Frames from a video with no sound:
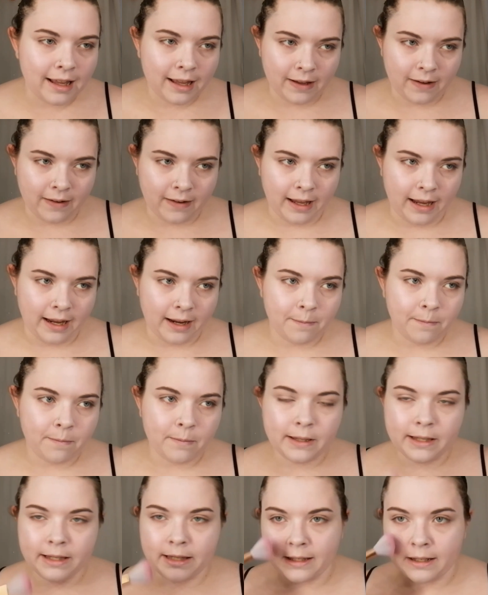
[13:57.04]
Okay,
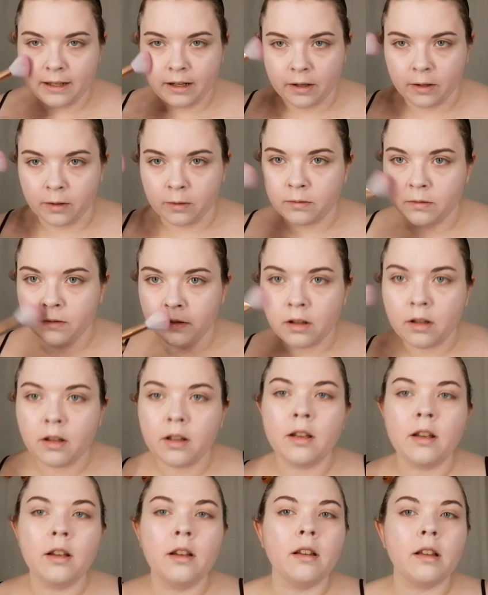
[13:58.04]
so
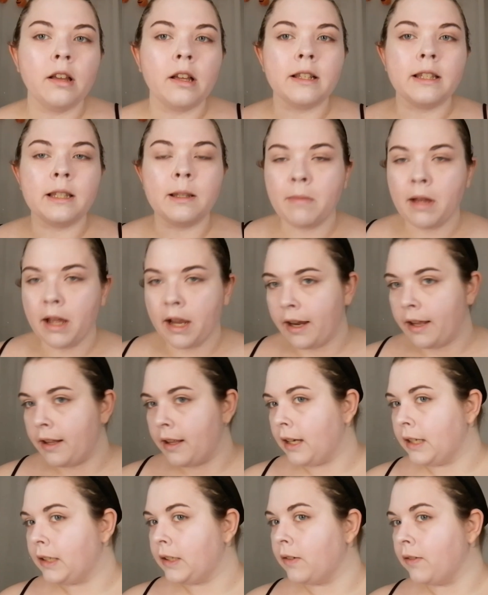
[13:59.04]
got some
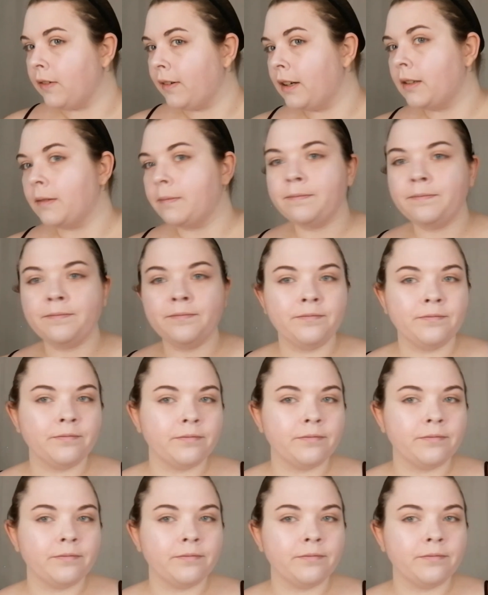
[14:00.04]
highlighter on.